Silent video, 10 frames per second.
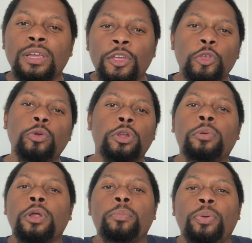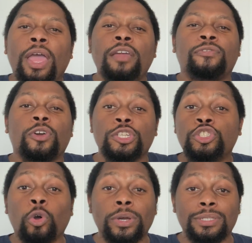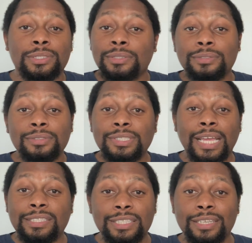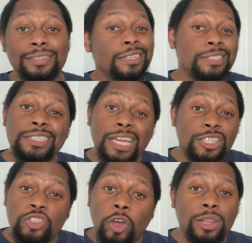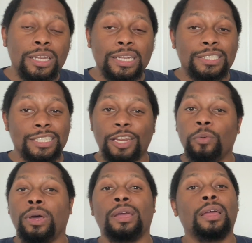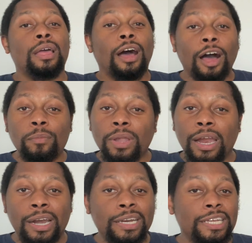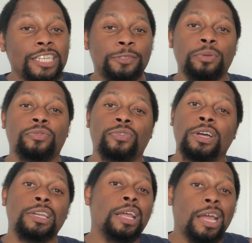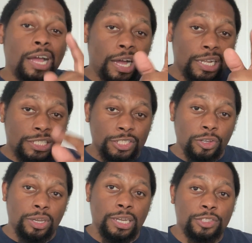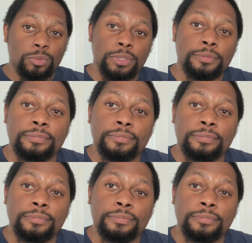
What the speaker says: you're going to pay for a choice. That's it. That's all it is. Anyway, I'm Larry. It's been fun. I'll see y'all next week.